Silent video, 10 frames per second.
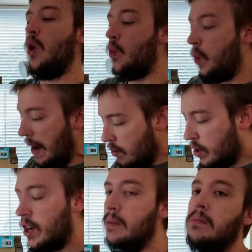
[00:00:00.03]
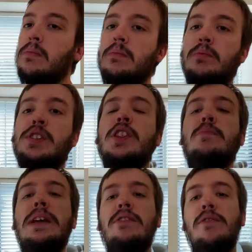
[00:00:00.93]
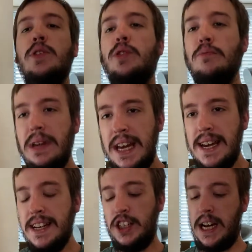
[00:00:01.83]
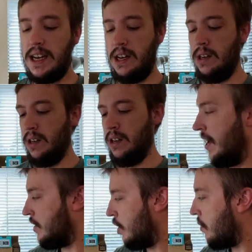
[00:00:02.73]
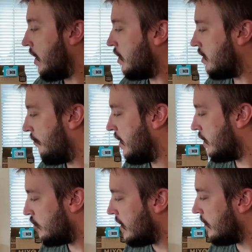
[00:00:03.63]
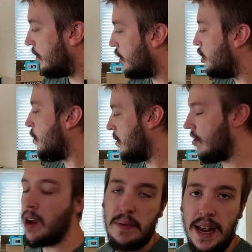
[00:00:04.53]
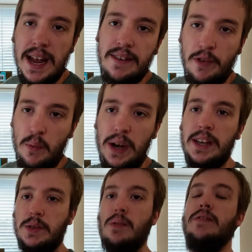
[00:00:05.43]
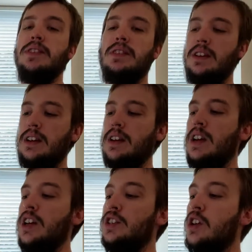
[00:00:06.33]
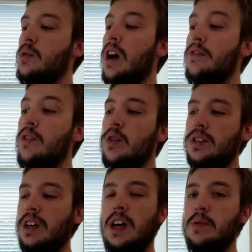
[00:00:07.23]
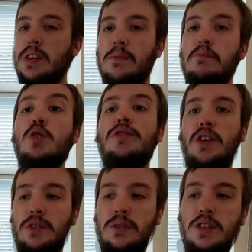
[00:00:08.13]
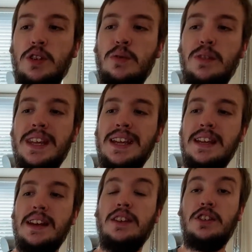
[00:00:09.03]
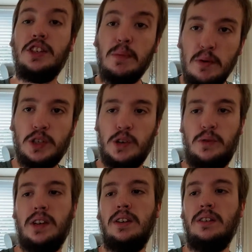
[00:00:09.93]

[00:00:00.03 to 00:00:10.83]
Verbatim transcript: Welcome to the beer review of me, Jake. So I just finished drinking the Joker IPA from Williams Brothers. So I thought I would move on to the Double Joker